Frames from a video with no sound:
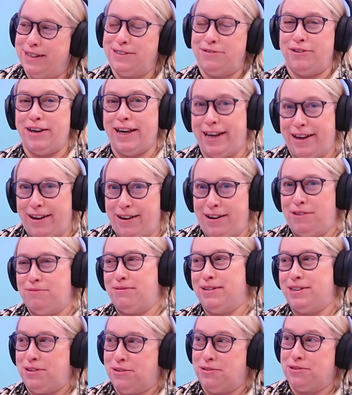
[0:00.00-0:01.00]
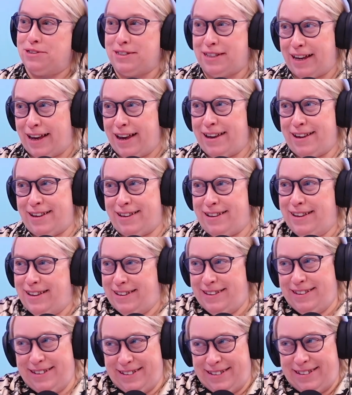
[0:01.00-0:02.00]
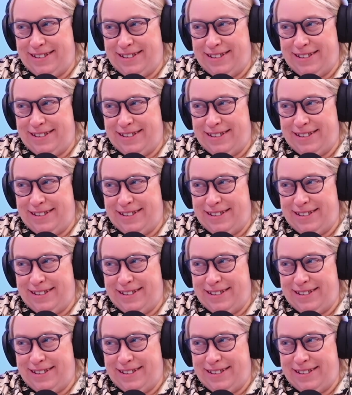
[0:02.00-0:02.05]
who I am and what I do. But